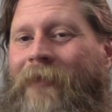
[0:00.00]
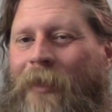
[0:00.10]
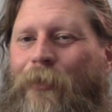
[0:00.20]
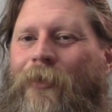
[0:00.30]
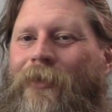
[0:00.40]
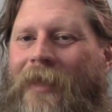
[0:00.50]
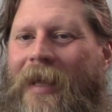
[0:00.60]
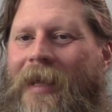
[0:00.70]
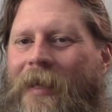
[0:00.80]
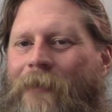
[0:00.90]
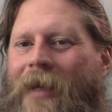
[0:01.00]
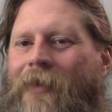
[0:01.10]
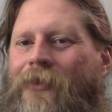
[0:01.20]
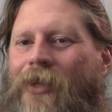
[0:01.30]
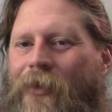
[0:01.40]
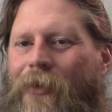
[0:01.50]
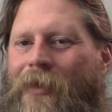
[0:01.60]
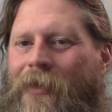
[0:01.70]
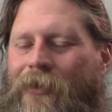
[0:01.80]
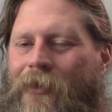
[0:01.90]
Liberals lying about gender
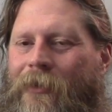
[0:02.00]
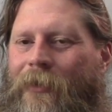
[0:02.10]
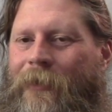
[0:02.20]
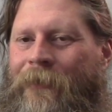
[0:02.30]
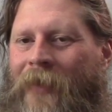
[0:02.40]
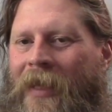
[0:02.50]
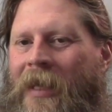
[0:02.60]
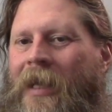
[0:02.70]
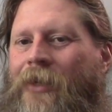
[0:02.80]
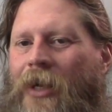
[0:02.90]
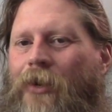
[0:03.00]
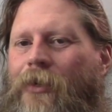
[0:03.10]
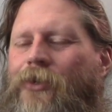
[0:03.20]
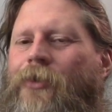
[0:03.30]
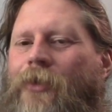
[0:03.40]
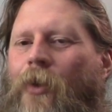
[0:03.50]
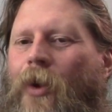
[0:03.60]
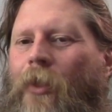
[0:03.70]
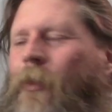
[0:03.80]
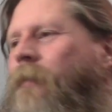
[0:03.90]
issues. Gender issues go
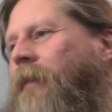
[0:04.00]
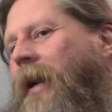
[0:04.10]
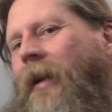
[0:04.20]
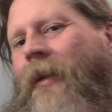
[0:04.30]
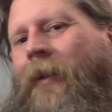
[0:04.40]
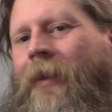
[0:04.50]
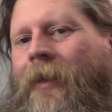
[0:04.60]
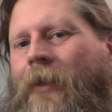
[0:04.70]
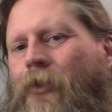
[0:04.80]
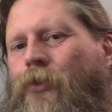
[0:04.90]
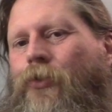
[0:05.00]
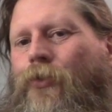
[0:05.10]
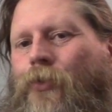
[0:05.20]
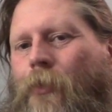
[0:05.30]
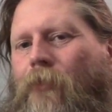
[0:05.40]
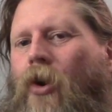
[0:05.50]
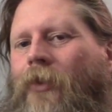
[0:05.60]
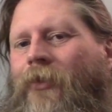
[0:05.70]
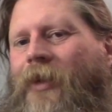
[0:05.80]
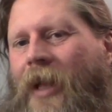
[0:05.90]
all the way back to
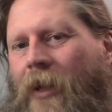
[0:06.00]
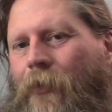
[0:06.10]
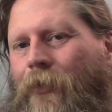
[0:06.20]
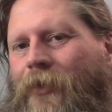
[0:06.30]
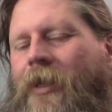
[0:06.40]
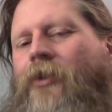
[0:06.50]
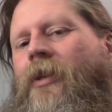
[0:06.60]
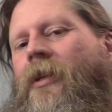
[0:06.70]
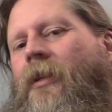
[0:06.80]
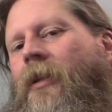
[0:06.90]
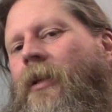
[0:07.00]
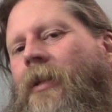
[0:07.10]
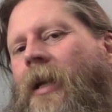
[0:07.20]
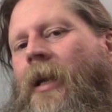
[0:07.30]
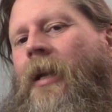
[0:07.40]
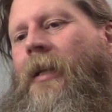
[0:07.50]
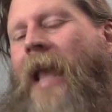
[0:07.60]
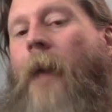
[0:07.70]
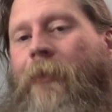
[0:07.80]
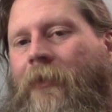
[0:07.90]
Marx and Engels teaching that
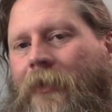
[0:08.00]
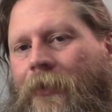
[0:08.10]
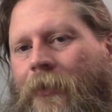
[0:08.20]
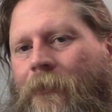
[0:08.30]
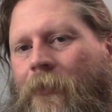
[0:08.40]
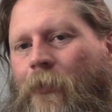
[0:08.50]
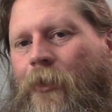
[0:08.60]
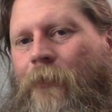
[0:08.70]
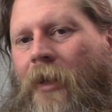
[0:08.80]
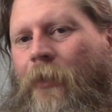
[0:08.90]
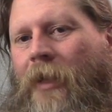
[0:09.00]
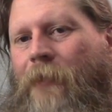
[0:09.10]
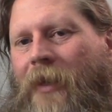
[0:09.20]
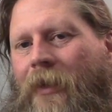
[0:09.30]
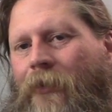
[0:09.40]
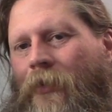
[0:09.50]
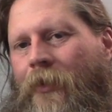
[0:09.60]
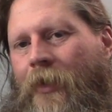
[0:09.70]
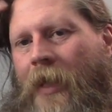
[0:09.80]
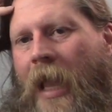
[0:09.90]
capitalism, which by the way means
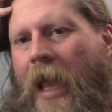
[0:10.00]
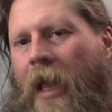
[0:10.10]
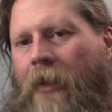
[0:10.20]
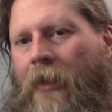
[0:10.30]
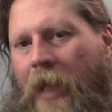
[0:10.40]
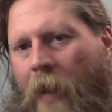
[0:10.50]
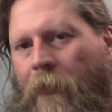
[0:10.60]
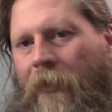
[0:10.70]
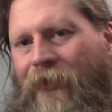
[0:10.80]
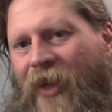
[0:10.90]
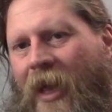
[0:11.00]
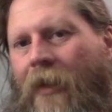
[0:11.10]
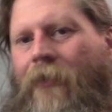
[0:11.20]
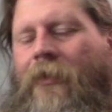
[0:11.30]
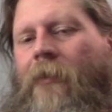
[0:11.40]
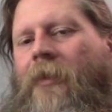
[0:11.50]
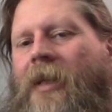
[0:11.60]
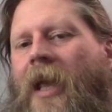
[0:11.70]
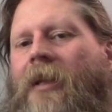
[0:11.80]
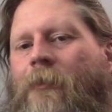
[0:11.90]
head, the capital is the head of
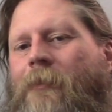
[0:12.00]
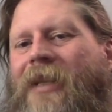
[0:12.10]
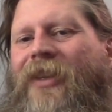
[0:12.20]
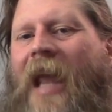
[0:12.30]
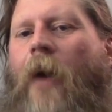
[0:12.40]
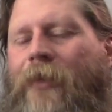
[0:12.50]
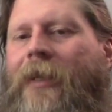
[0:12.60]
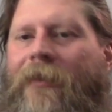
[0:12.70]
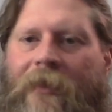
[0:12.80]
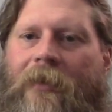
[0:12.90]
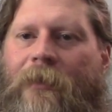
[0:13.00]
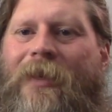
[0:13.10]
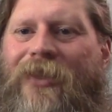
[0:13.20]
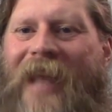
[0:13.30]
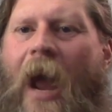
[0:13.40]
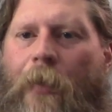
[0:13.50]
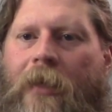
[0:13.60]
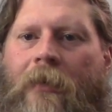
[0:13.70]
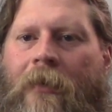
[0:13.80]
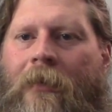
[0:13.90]
something. Head, it means counting things. It means
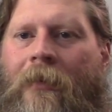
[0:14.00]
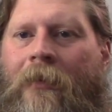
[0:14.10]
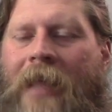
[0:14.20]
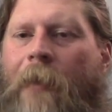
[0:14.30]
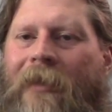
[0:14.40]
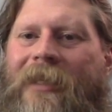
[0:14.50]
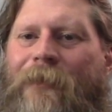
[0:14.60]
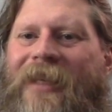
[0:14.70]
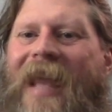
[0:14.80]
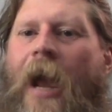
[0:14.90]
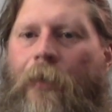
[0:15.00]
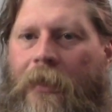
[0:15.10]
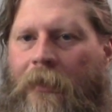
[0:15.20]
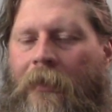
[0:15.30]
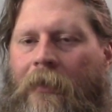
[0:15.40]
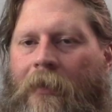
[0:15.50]
accounting. Capitalism is accounting.